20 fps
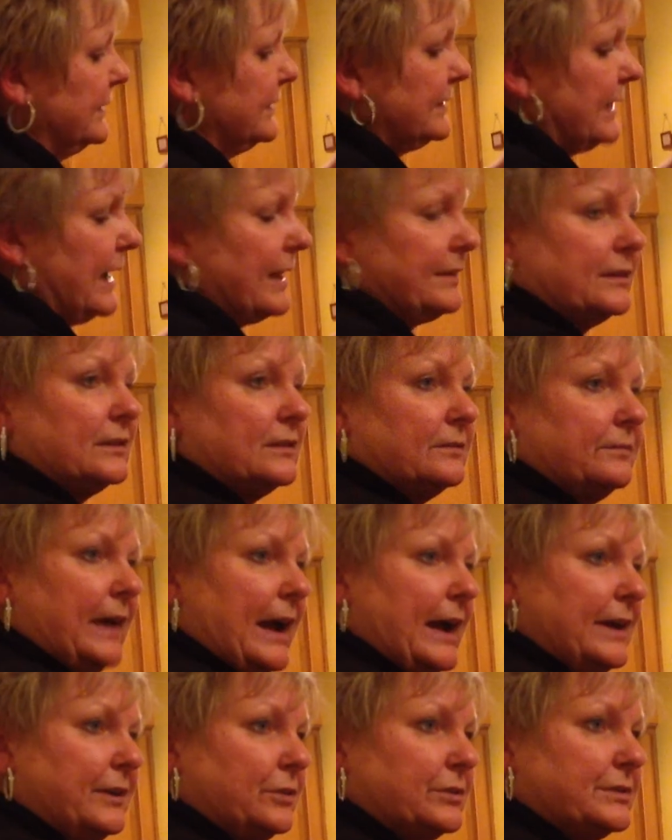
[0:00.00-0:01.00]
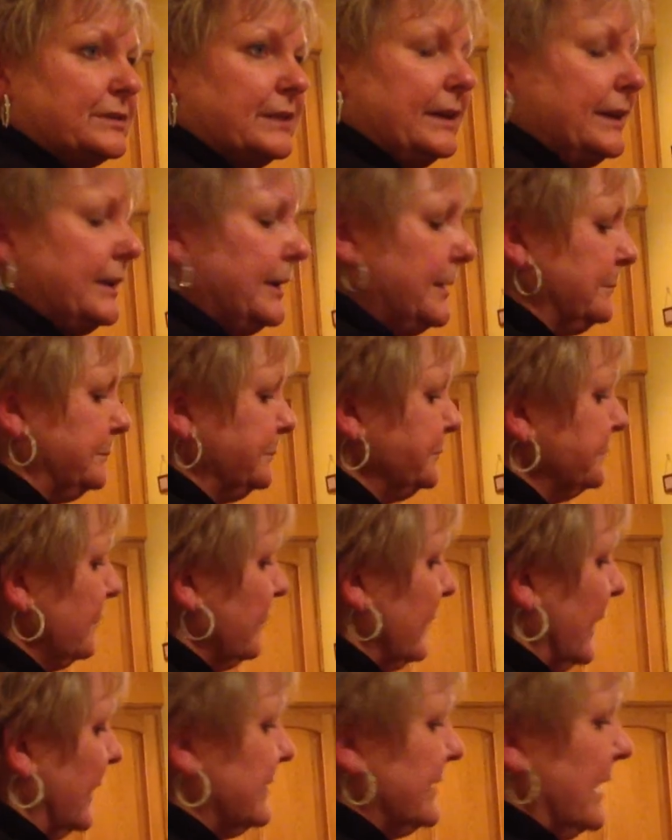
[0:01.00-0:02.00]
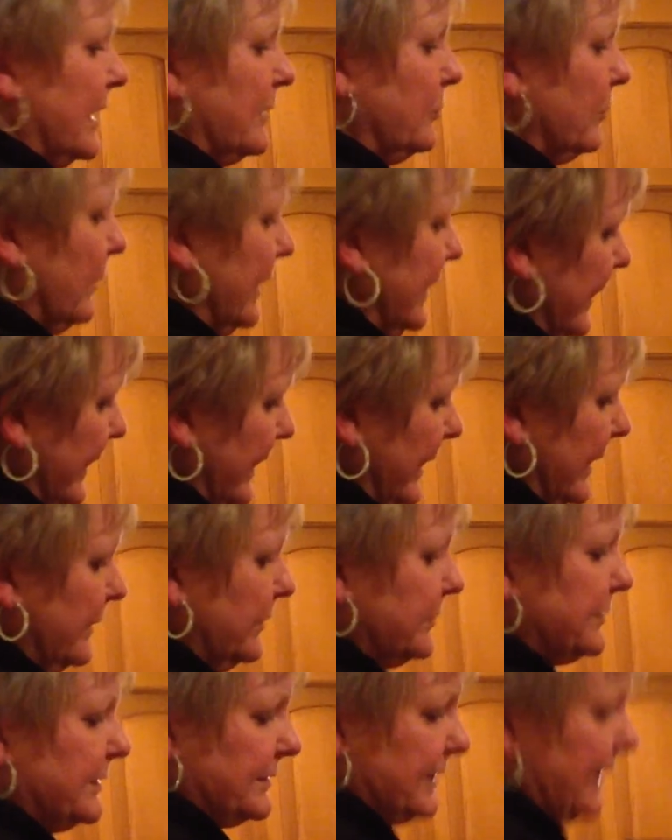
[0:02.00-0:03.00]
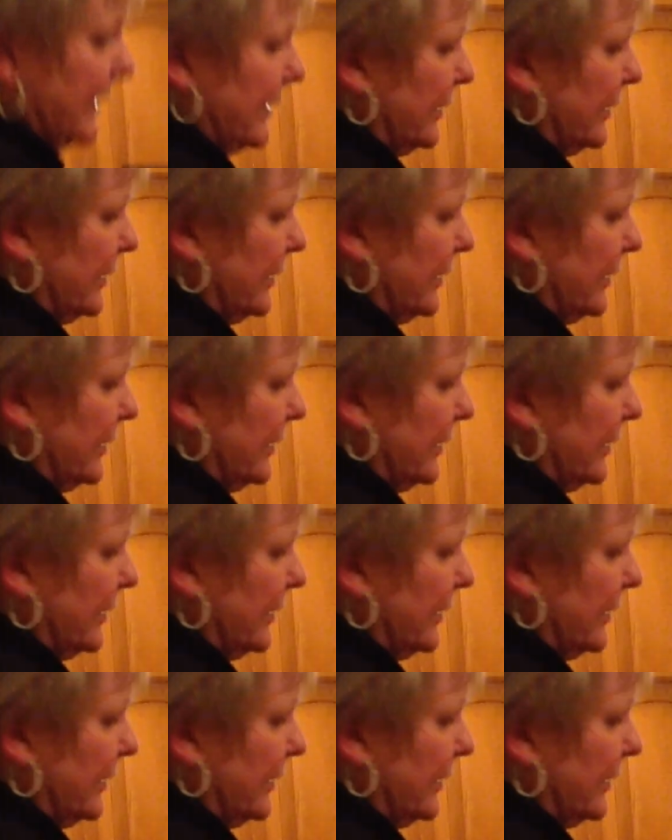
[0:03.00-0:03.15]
It's got the dividers in it, it's got great handles, it's got